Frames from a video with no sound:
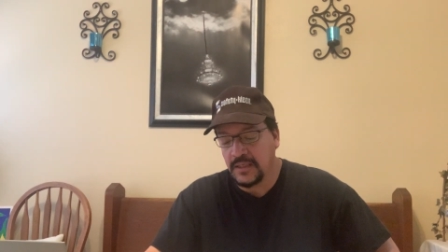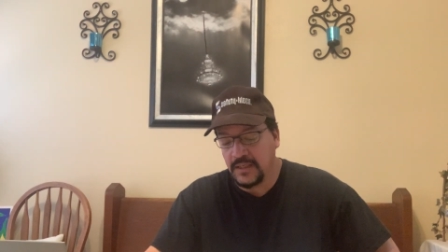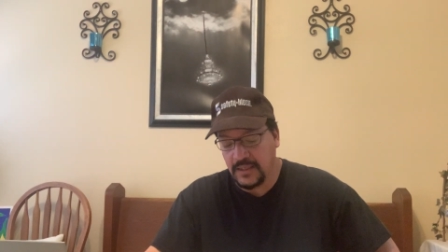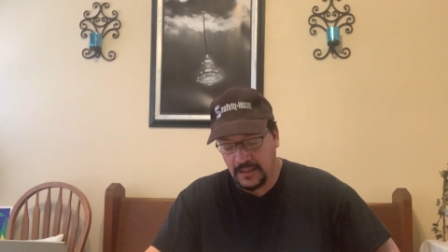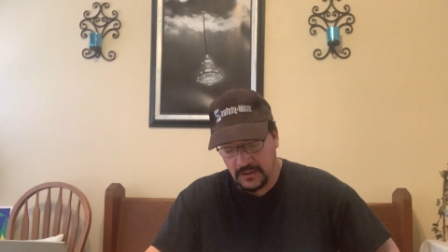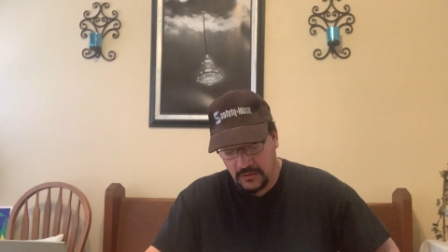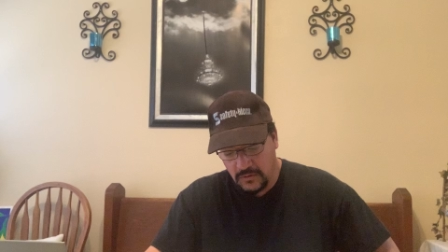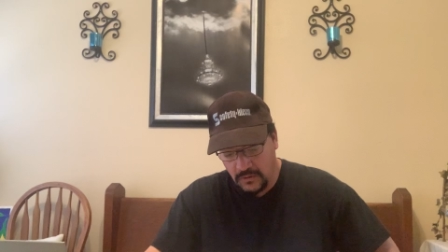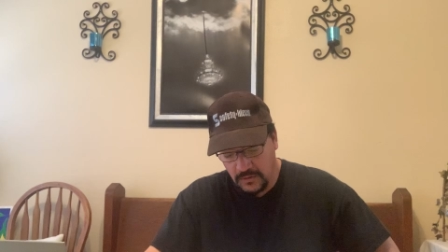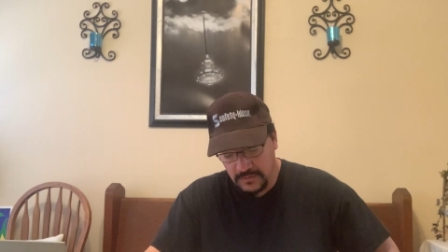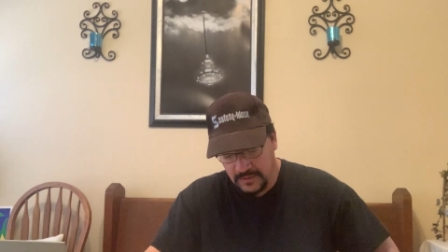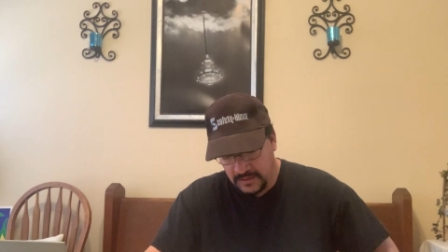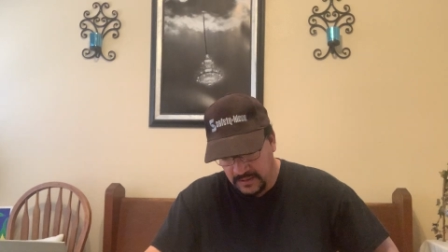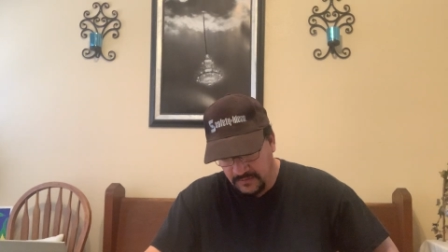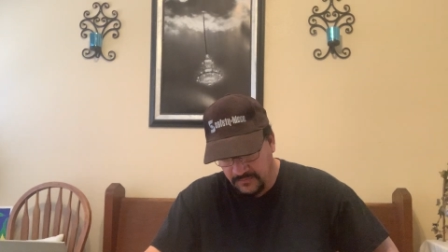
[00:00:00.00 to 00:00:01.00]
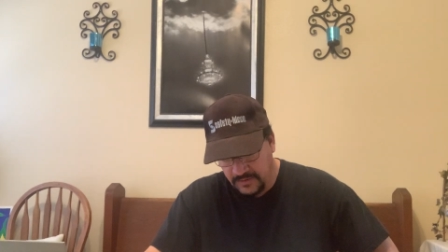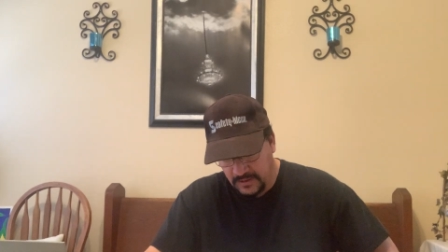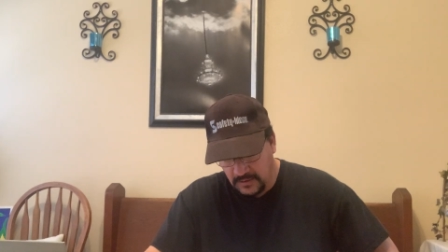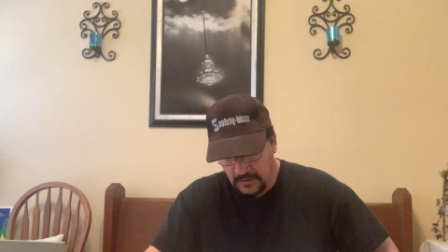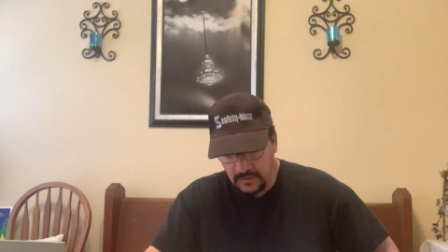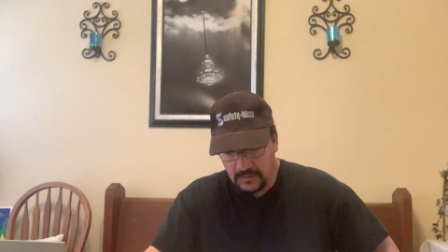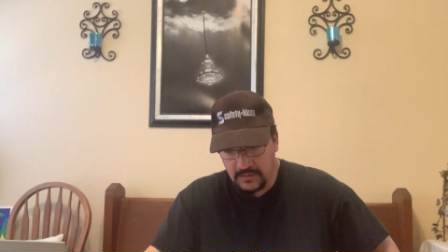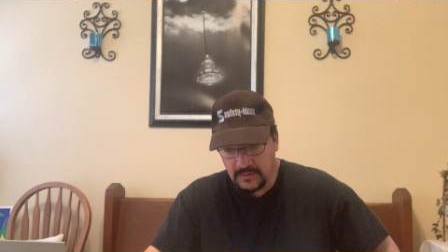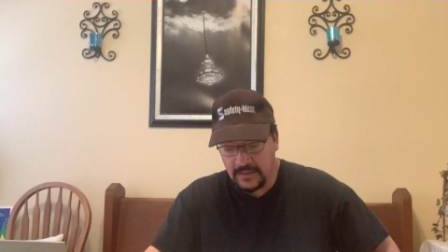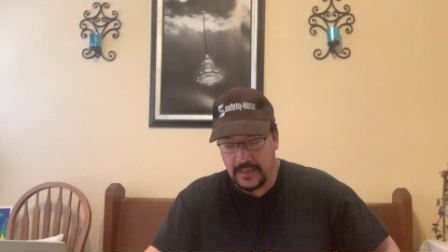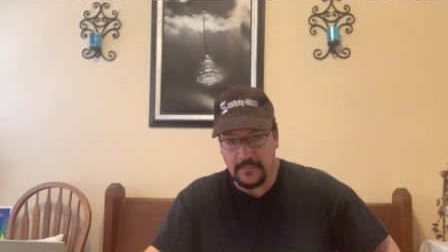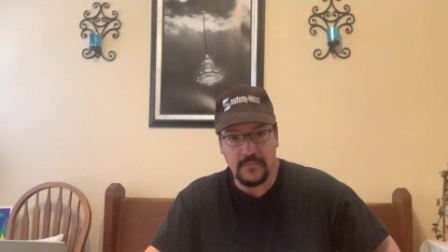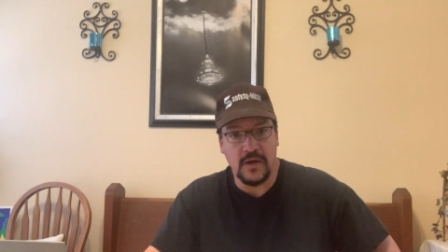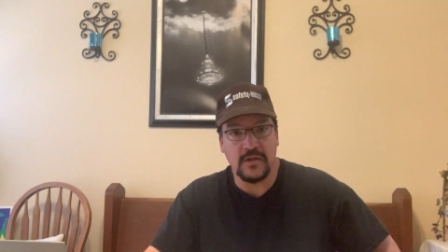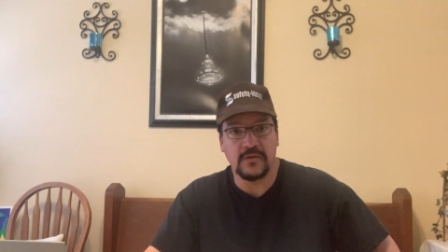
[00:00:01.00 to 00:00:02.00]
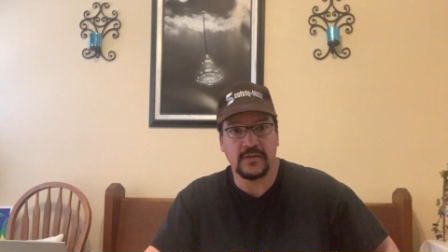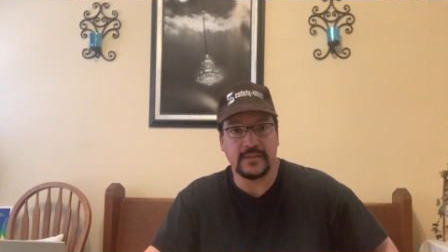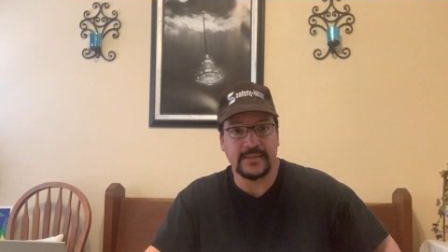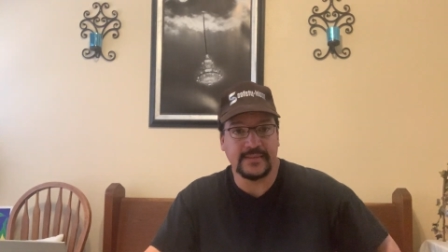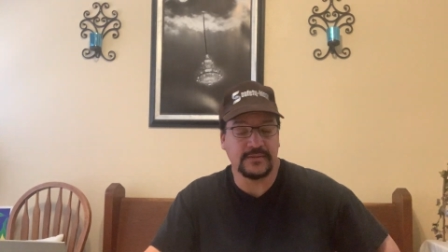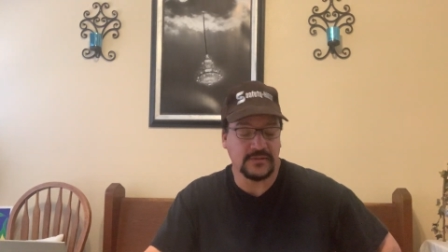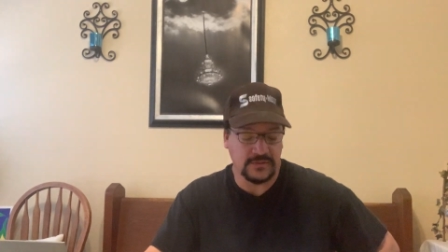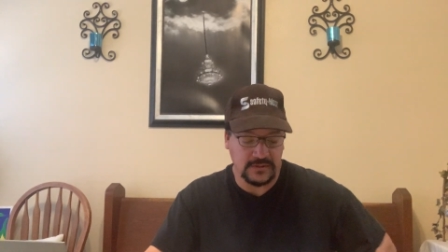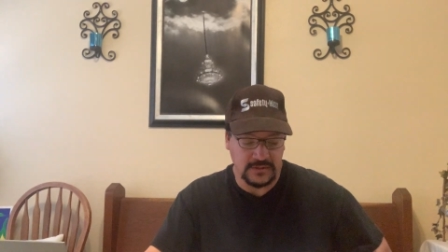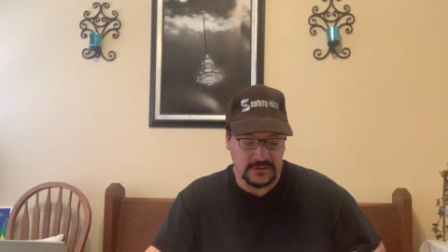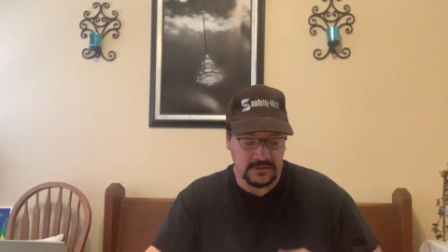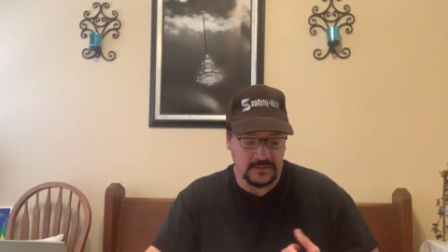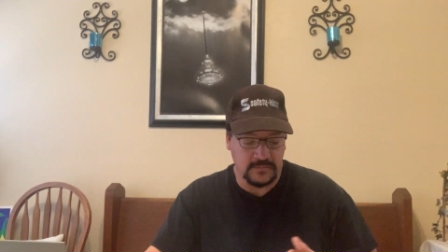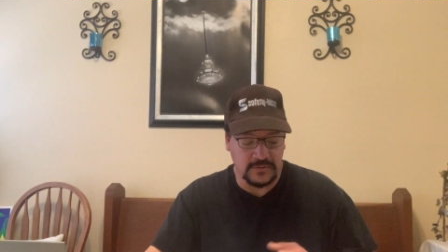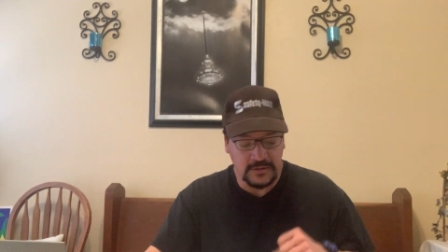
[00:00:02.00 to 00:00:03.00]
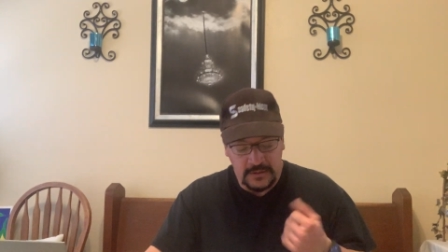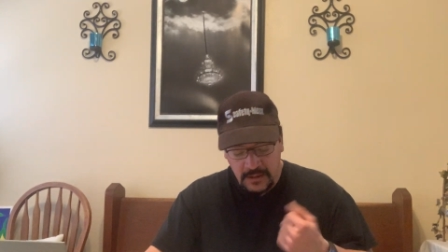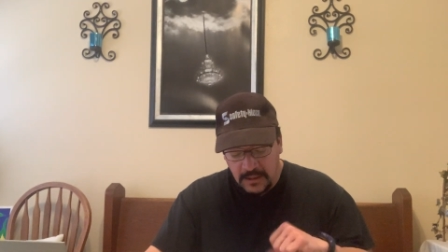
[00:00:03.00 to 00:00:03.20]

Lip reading: in coil delivery on late model ignition systems.